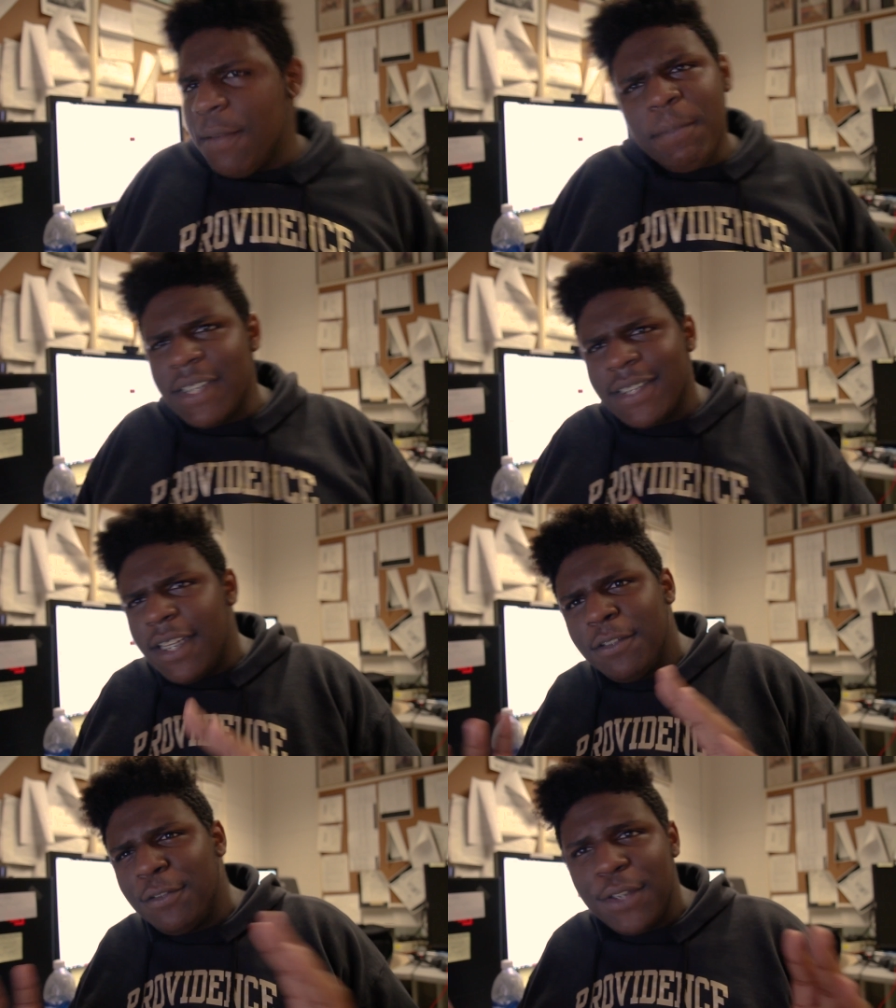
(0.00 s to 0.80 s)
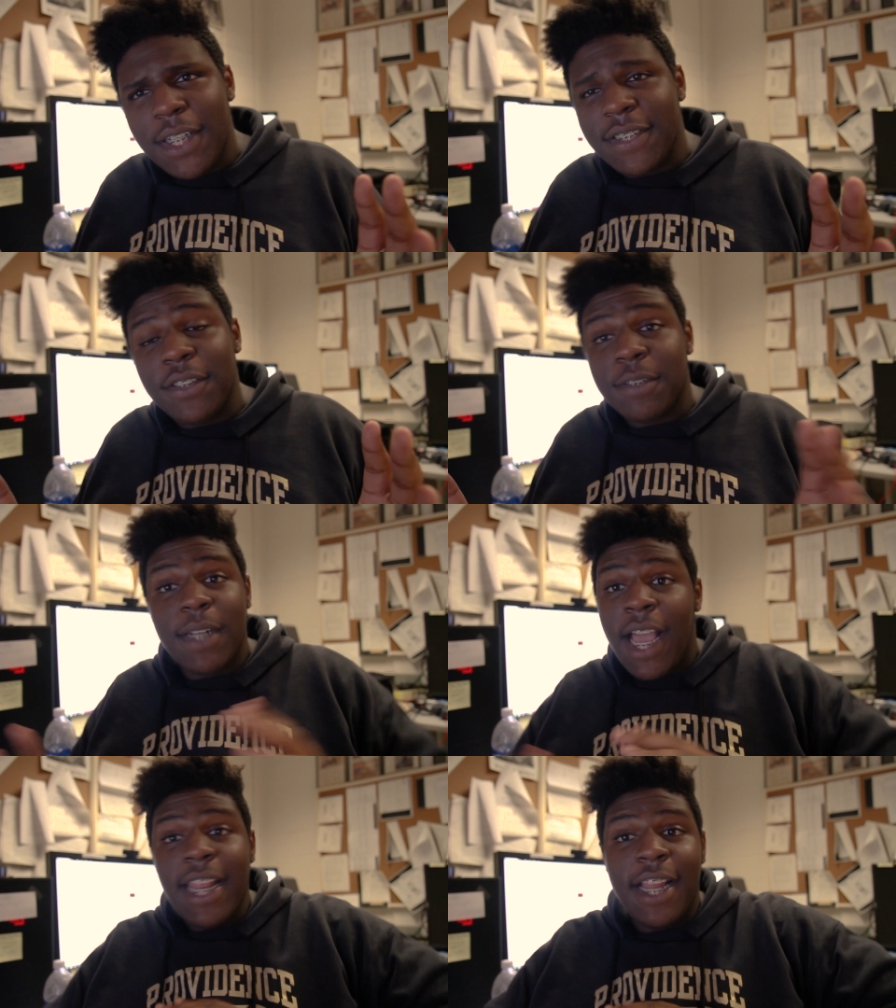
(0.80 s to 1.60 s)
Because I don't know if you guys know this,
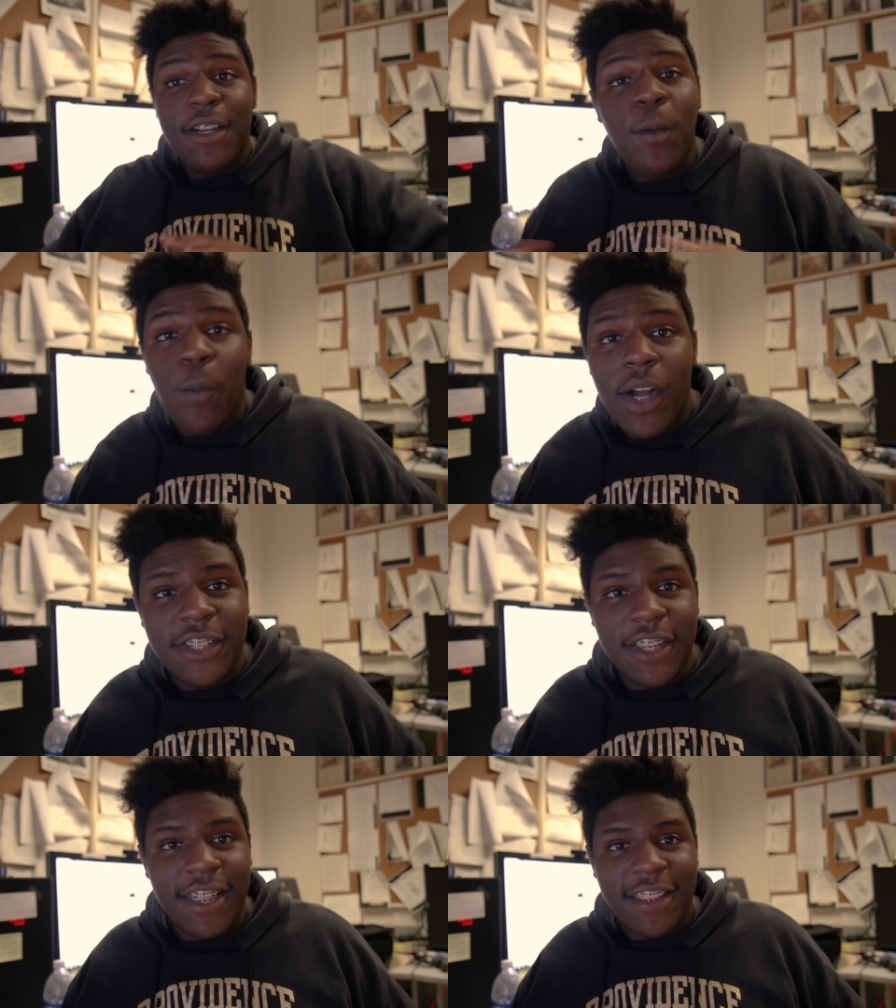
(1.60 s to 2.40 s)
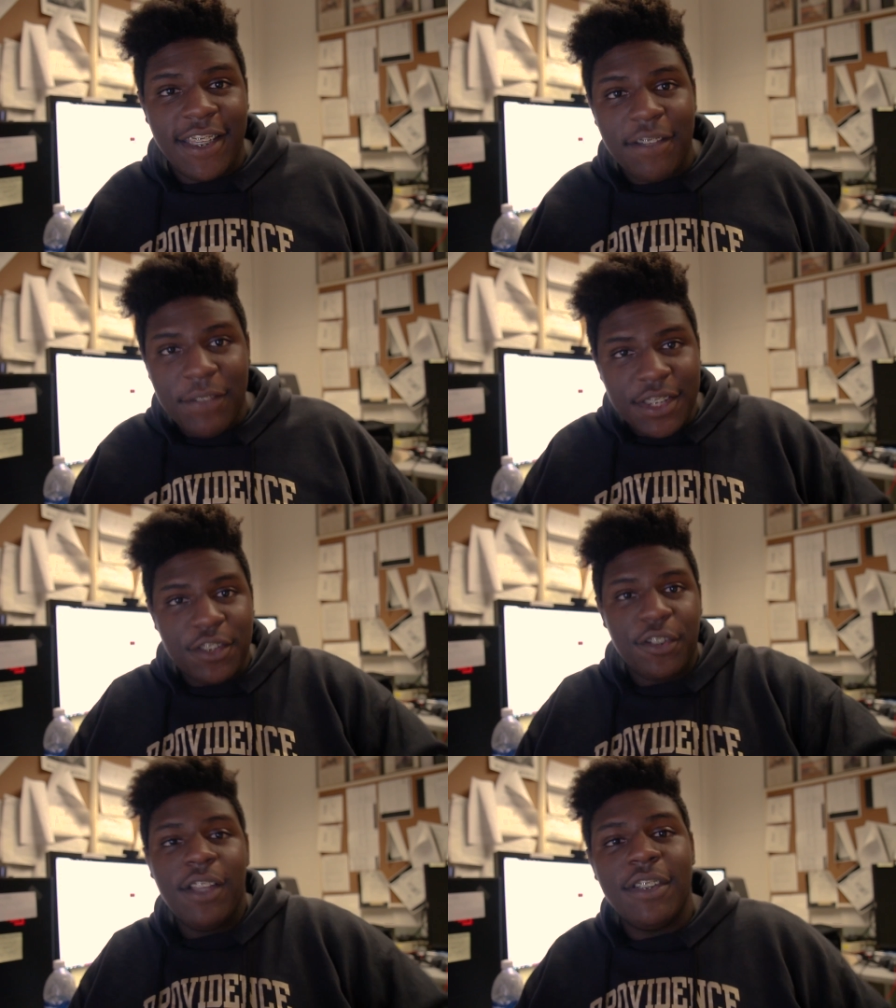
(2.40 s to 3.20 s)
but I, I, don't watch anything. If it's a
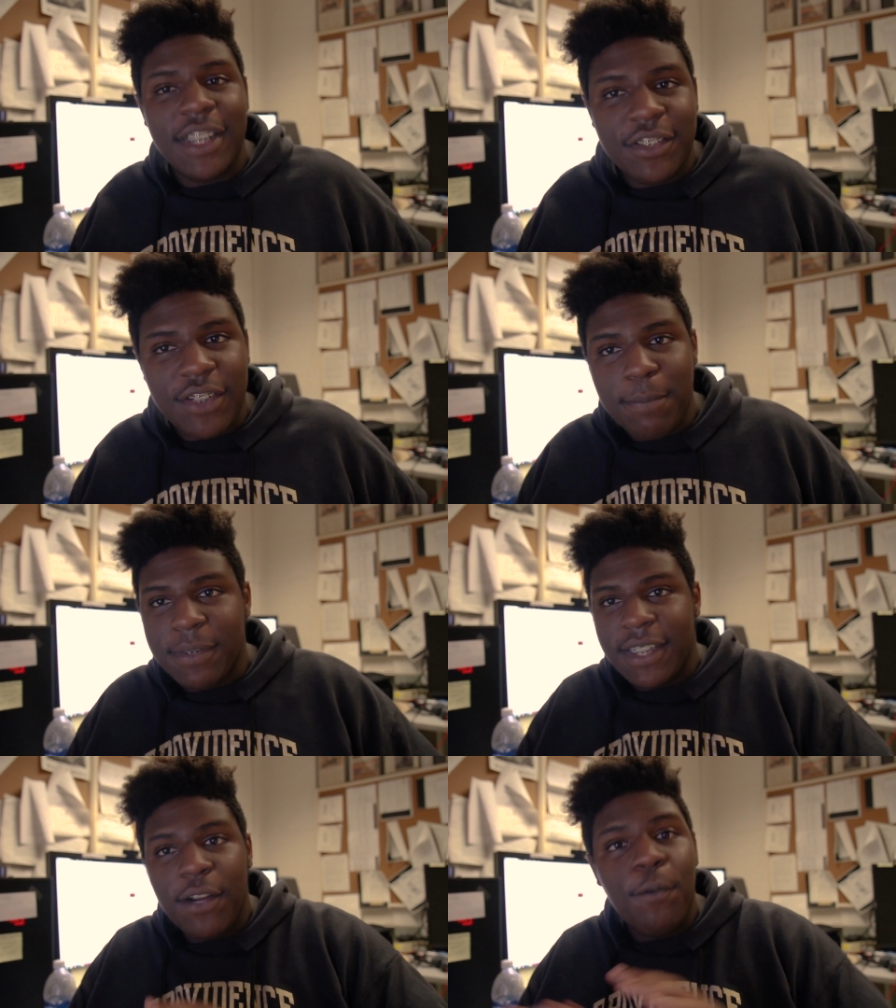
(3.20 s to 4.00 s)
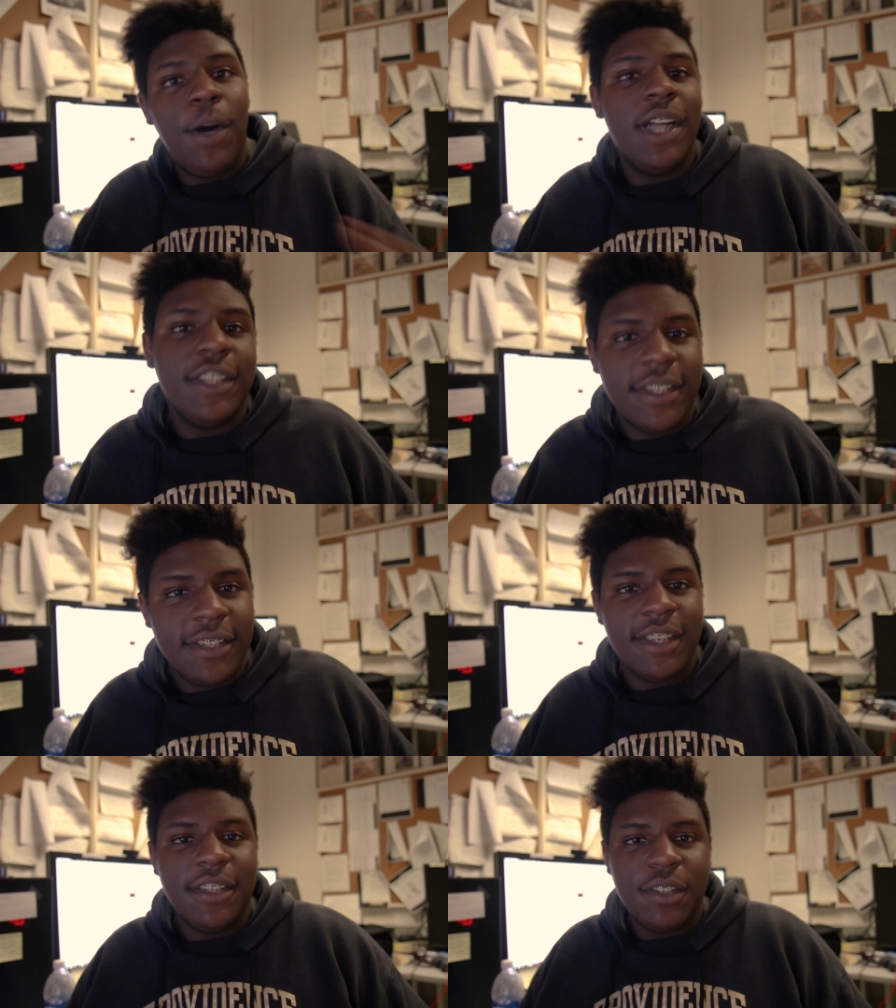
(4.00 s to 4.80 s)
trailer that drops, I don't watch it
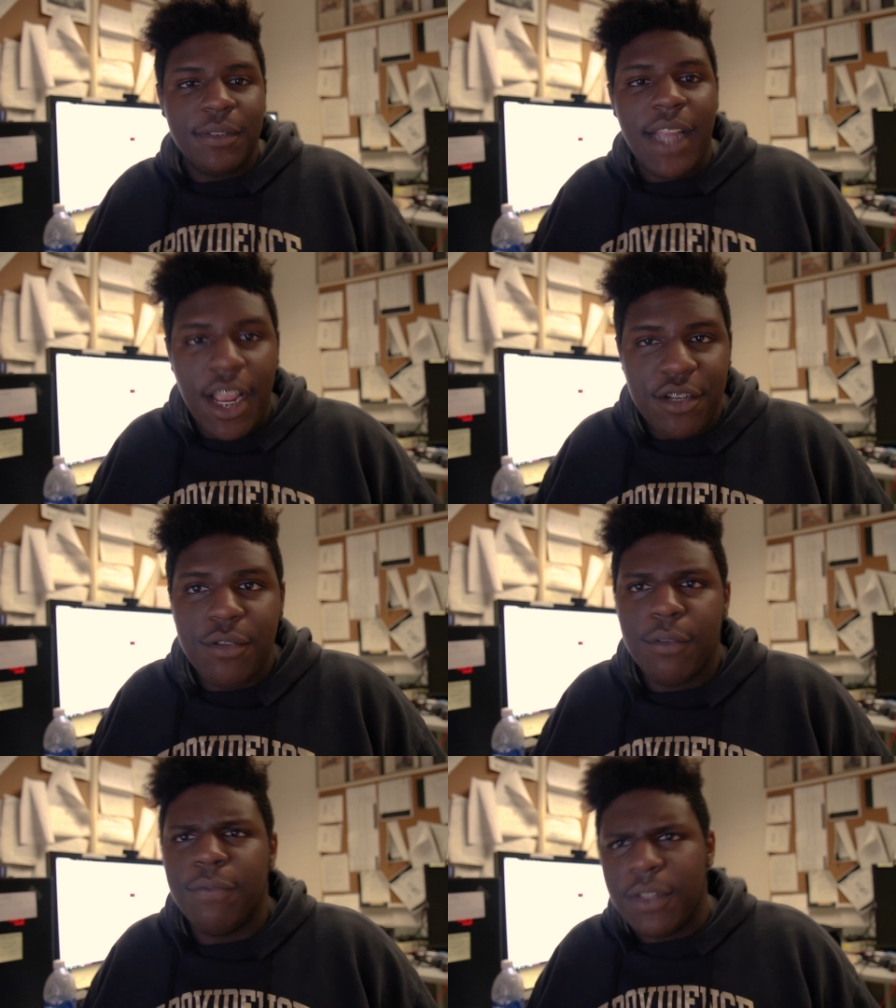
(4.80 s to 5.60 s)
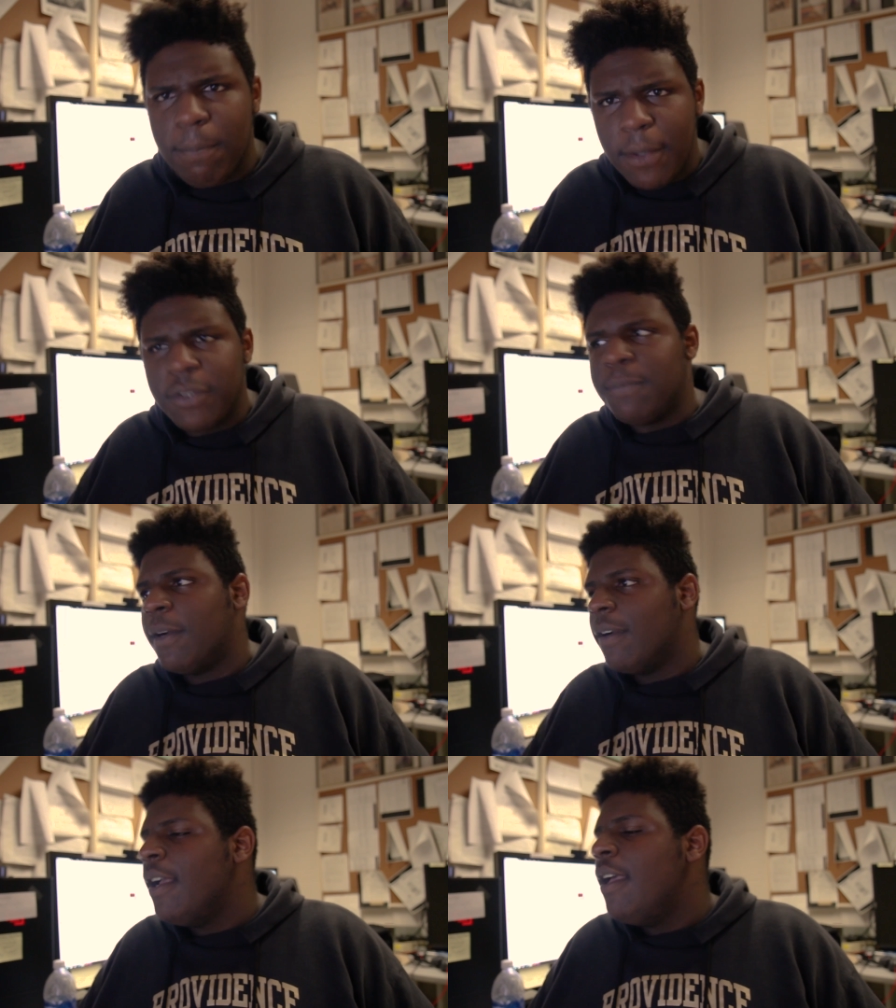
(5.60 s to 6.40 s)
until I do a reaction to it for the most
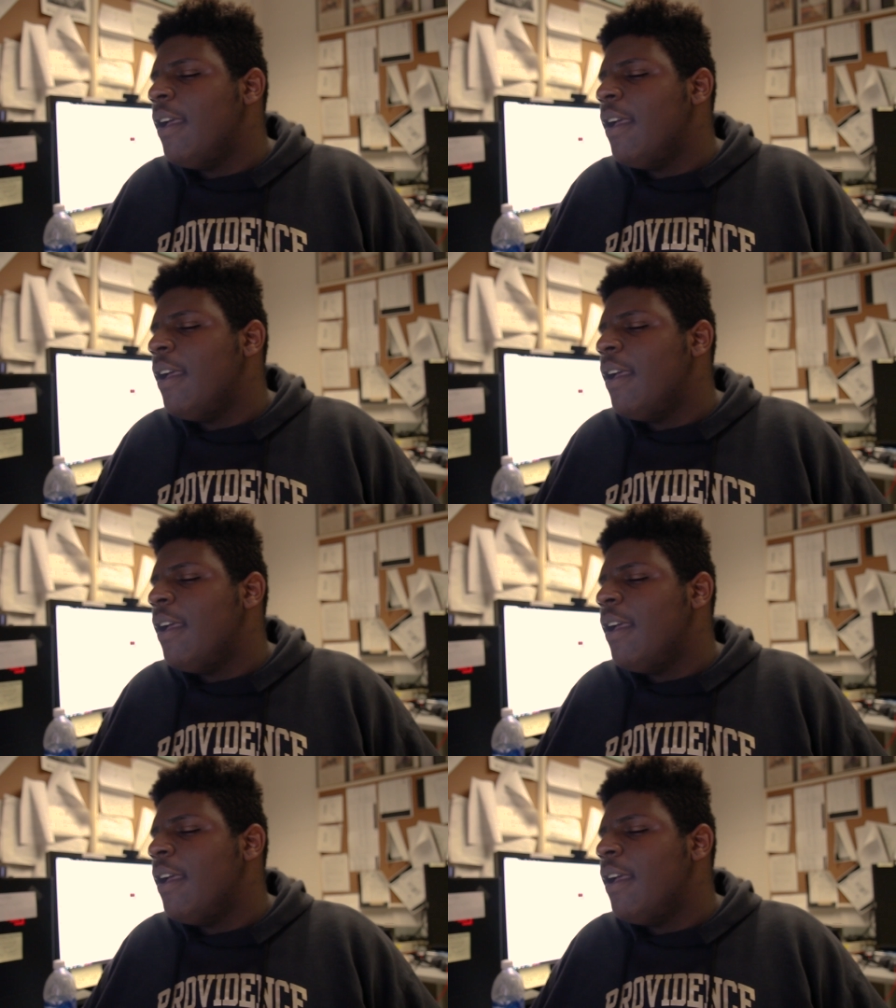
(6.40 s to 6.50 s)
part.